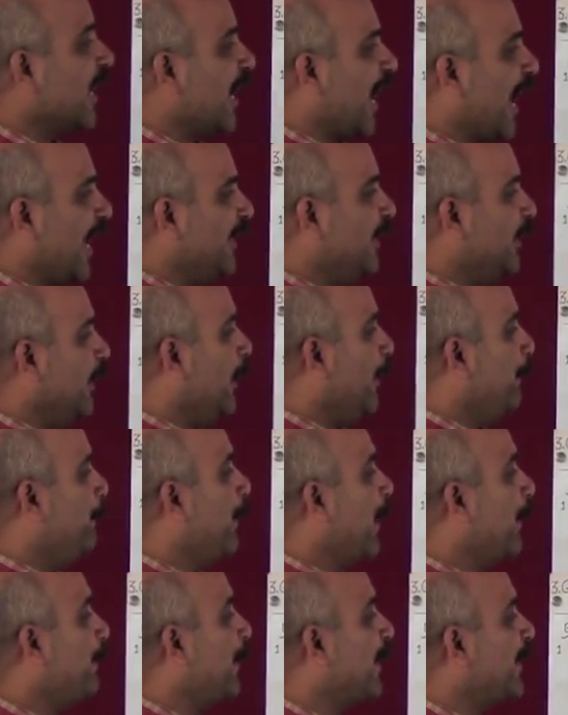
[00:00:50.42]
a line
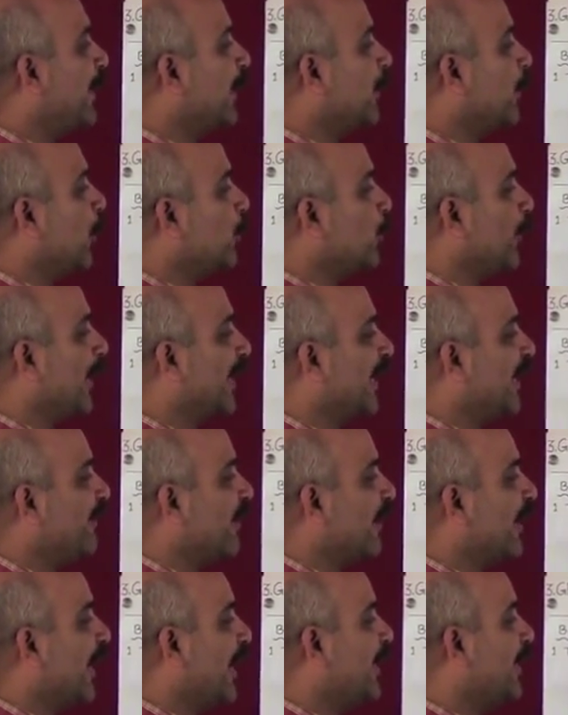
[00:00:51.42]
perpendicular to a
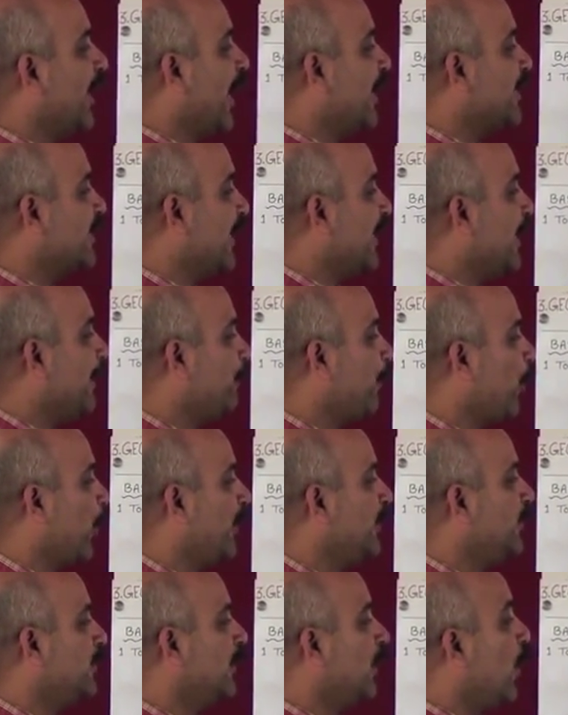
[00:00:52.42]
given line at any
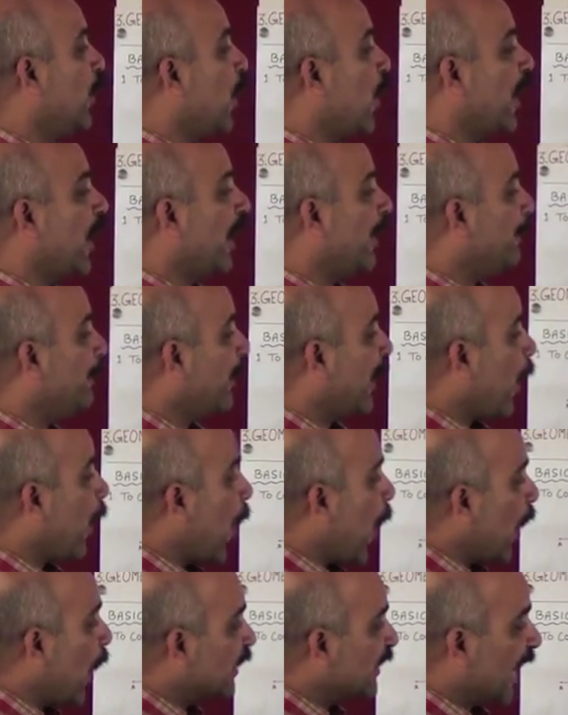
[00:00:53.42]
point
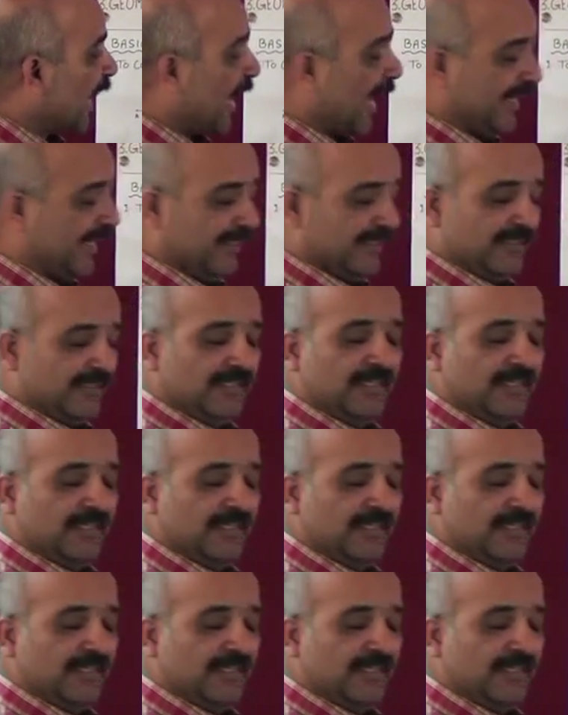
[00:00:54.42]
on the line.